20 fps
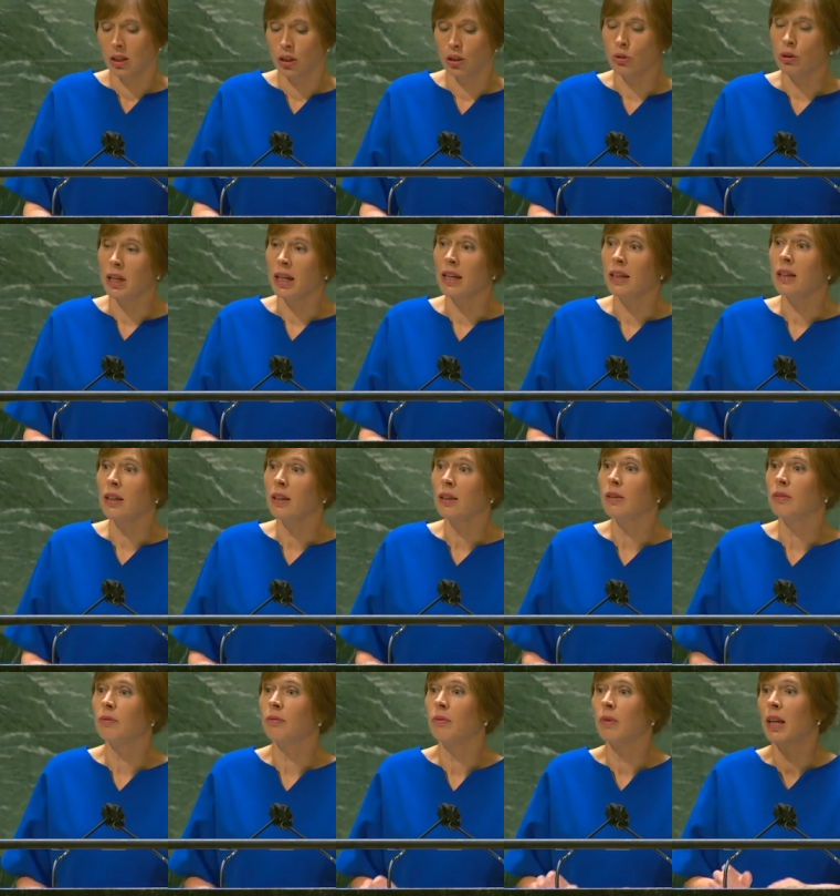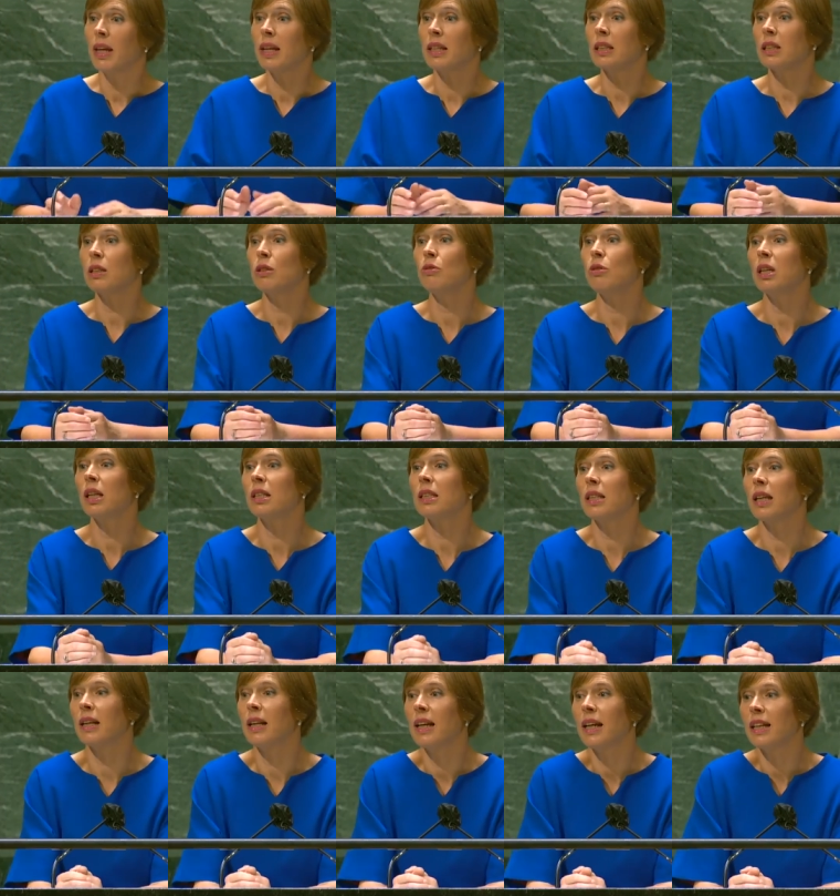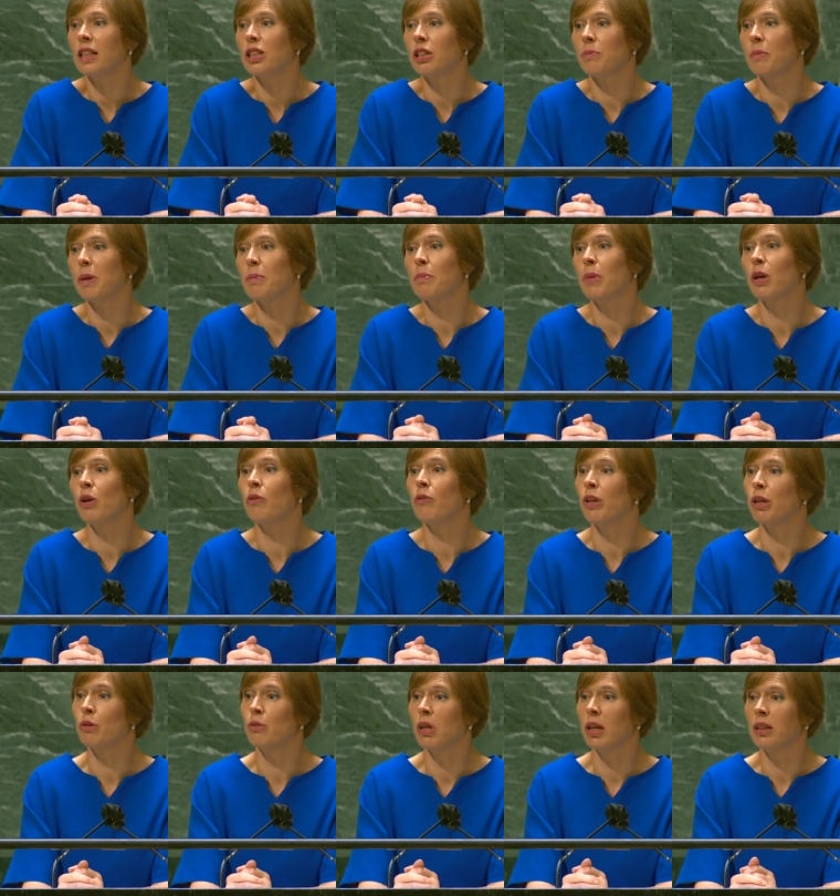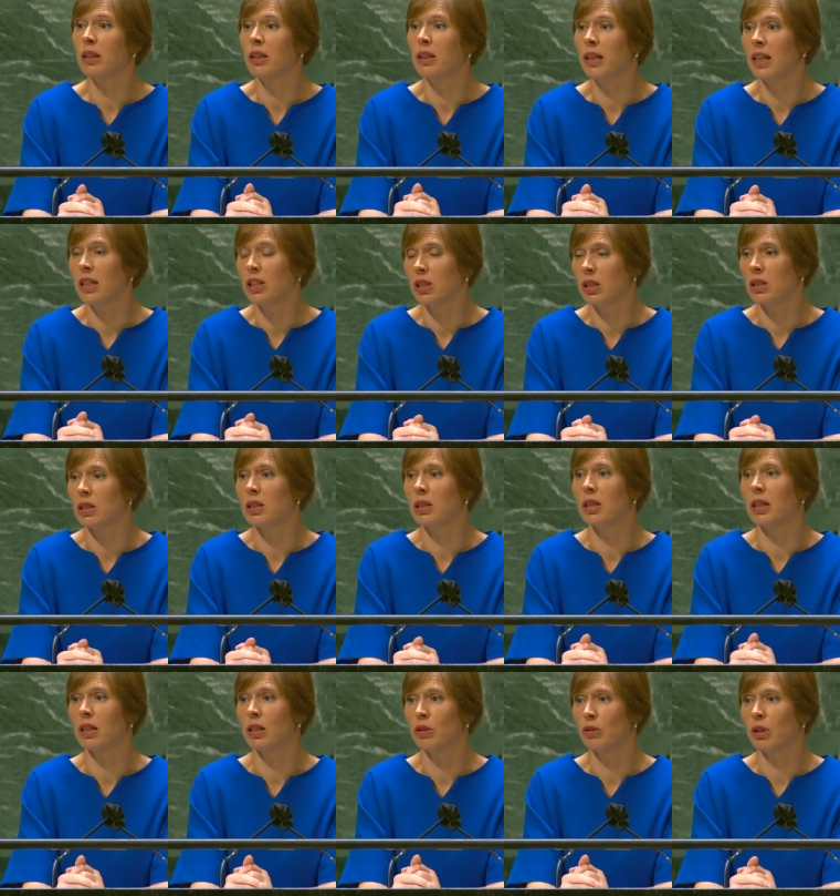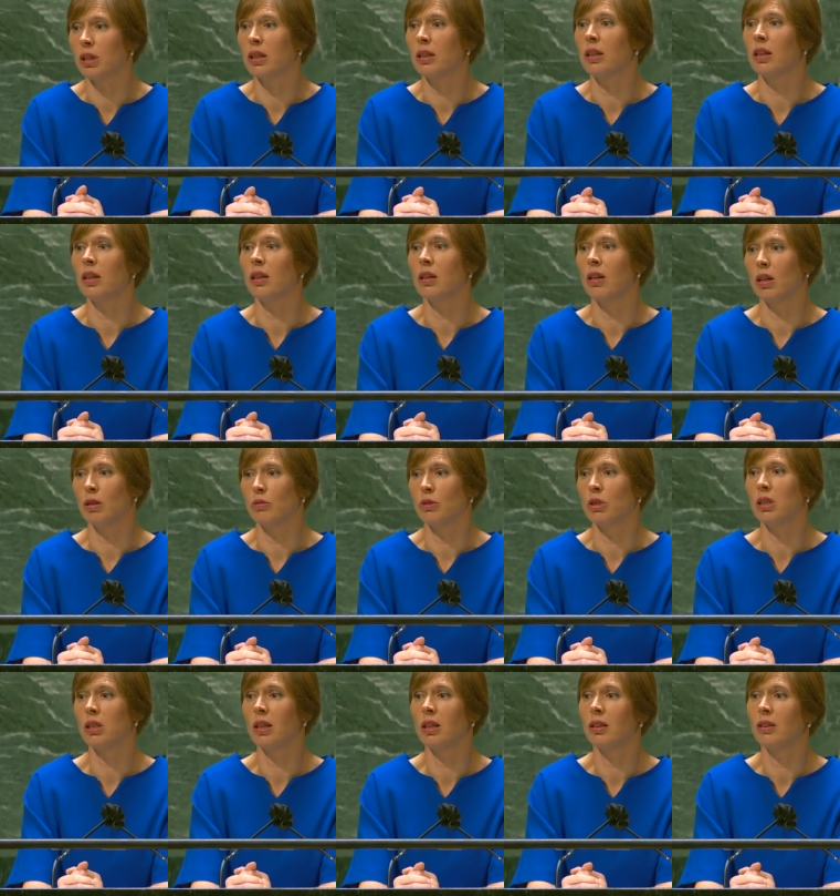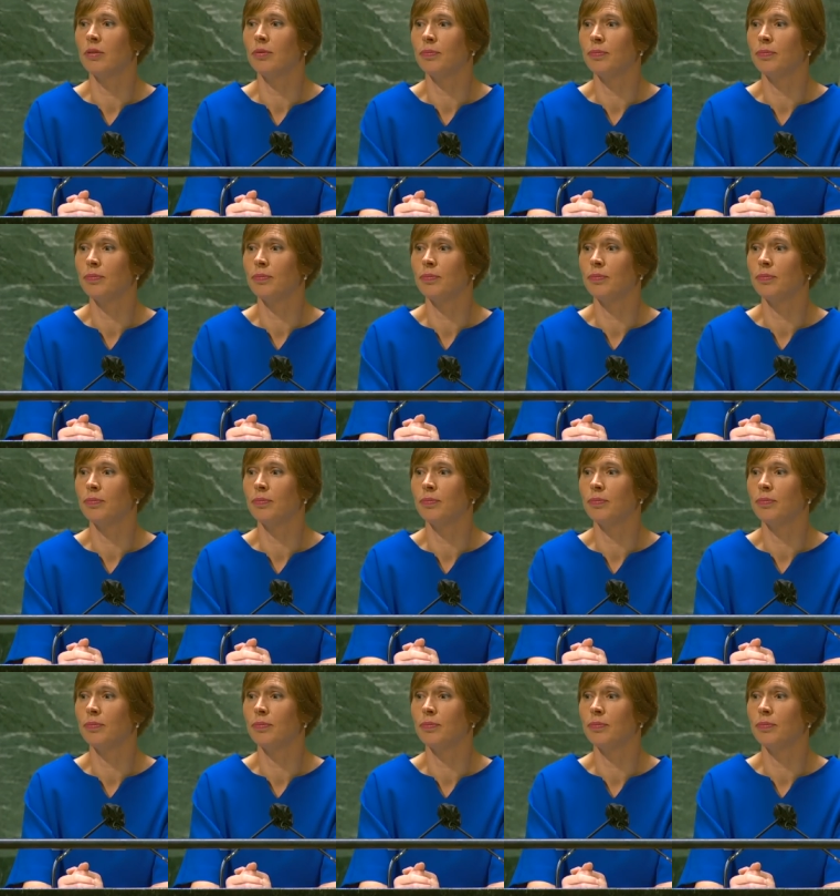Today, Estonia is an elected member of the United Nations Security Council.